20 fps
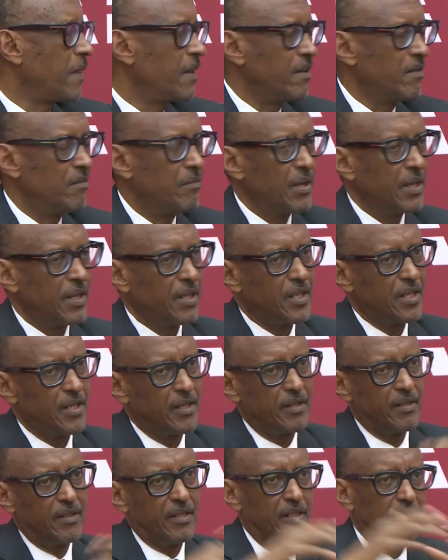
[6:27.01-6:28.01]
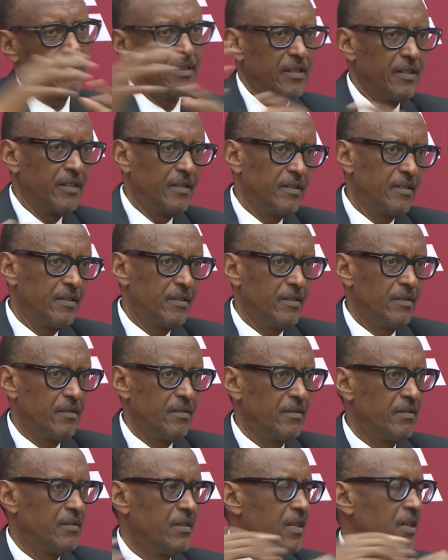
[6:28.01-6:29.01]
liberation, and
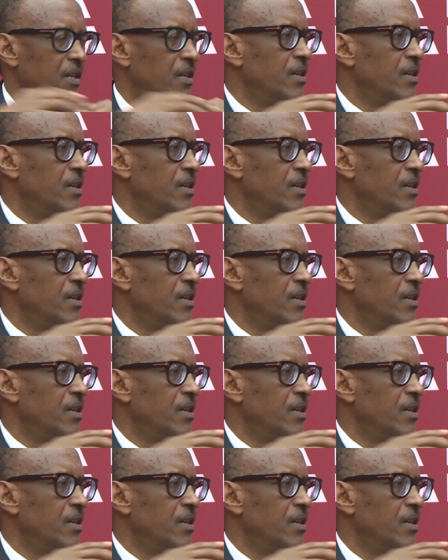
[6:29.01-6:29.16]
then